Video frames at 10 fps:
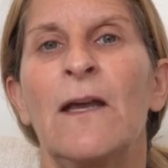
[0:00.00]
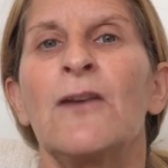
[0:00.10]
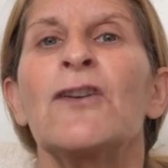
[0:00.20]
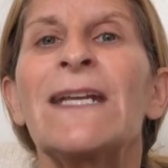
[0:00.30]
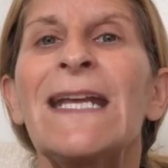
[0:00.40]

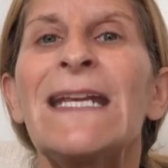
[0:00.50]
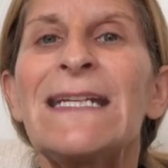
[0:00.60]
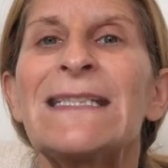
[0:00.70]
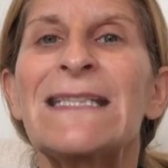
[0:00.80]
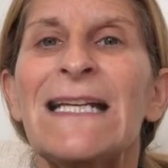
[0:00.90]
You're getting
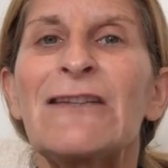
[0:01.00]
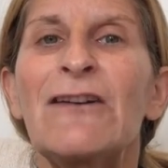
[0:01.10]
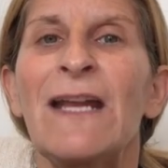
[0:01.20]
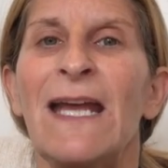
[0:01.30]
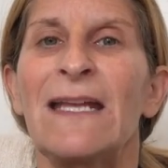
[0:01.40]
inside their
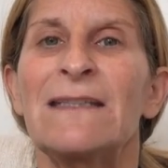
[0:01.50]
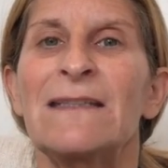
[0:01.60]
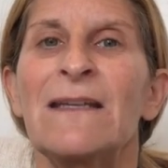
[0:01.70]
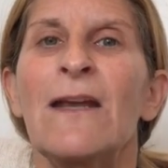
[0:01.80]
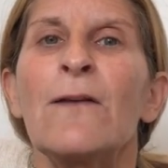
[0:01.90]
heads,
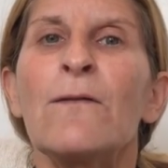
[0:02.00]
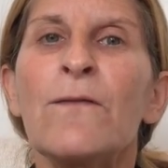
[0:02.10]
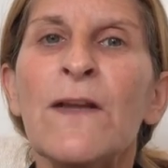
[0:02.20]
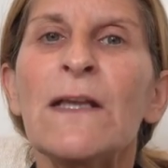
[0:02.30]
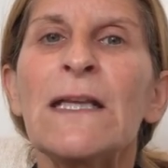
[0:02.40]

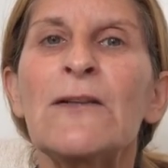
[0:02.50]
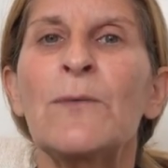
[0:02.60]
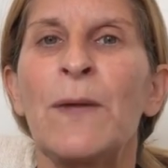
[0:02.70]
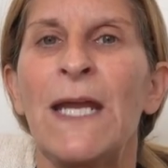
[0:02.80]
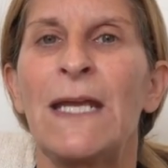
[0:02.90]
feeling their
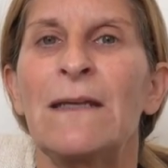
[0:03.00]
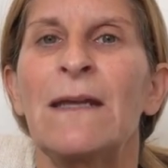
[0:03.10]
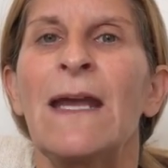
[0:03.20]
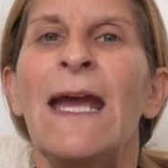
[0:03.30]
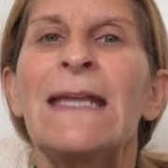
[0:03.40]
pain,
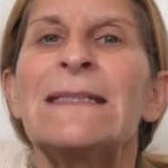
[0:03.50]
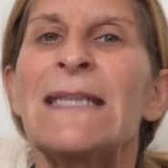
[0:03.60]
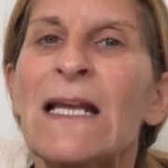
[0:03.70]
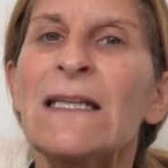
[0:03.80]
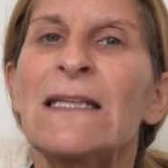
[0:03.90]
and
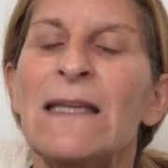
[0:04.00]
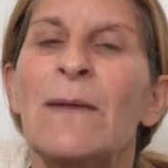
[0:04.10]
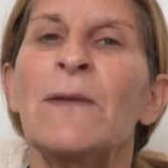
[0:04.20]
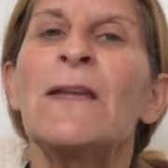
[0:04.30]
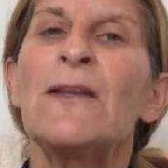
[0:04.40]
telling
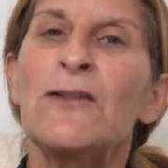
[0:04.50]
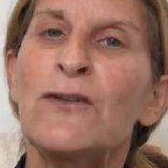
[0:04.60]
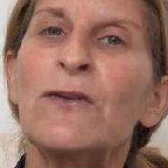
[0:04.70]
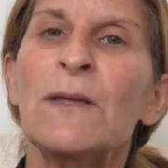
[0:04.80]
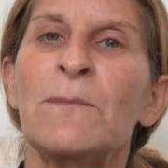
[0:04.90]
them that
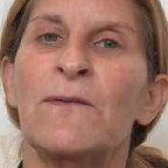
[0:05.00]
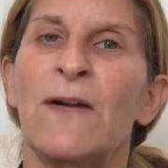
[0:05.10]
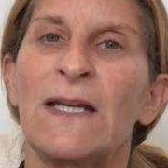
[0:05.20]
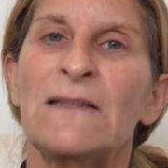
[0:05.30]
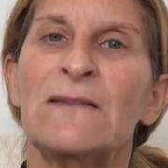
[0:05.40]
you can
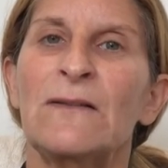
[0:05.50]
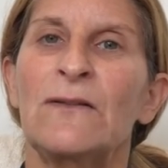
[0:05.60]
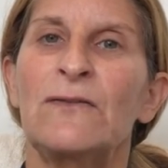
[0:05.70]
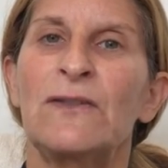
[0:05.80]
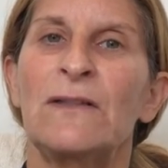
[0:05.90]
provide a
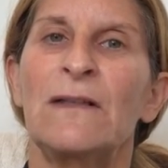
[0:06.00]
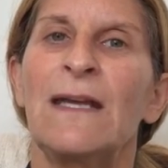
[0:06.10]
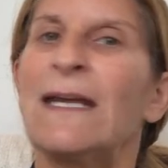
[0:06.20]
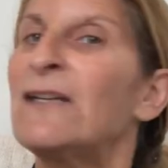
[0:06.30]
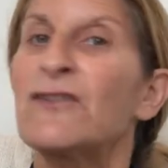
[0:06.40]
solution
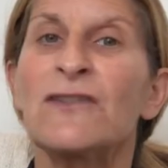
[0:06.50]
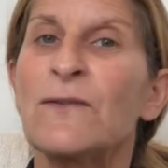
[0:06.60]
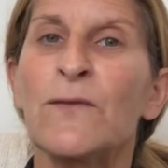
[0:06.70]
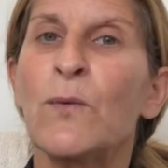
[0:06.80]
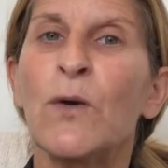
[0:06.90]
in just a
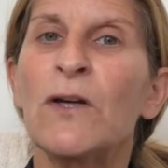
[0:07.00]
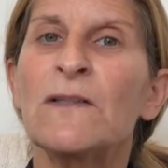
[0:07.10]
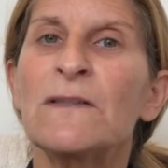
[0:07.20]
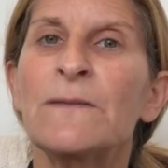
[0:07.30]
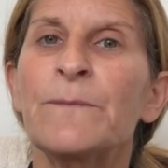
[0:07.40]
few
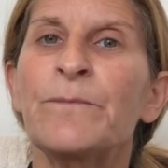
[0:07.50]
words.